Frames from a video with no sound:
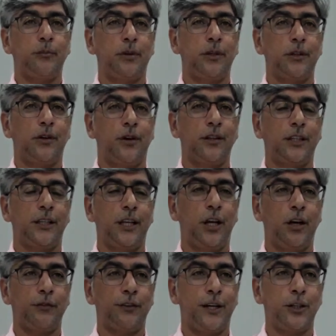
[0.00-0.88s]
on the Day of
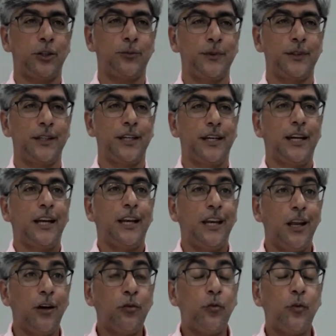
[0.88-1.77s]
Judgment.
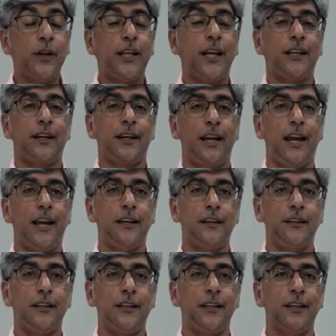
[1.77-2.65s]
Live with that
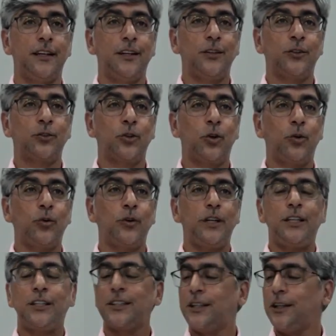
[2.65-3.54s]
reality. So
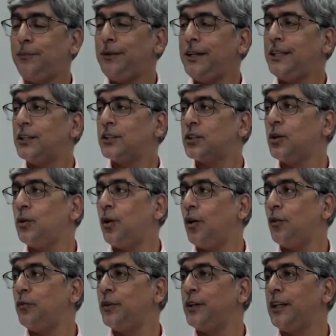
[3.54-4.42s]
it's repeated so
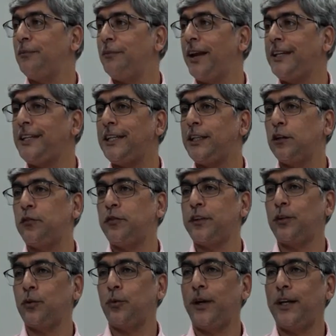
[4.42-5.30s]
often in many
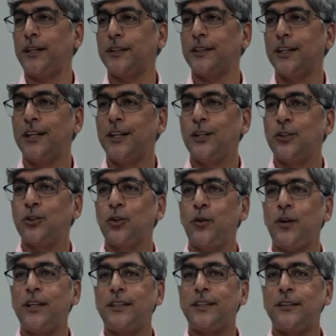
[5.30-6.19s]
different ways. So
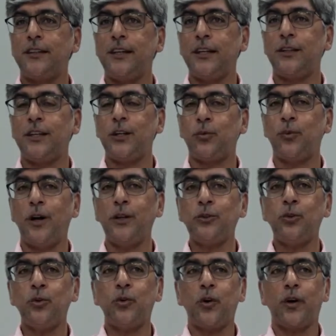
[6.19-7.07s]
it wants
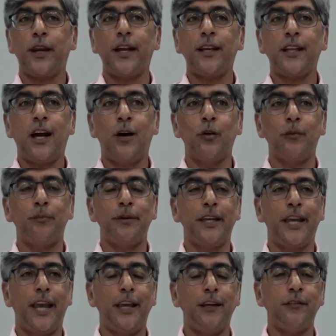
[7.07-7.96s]
to correct our
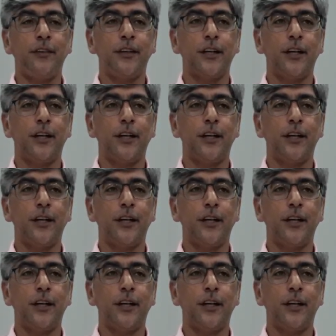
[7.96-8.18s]
behavior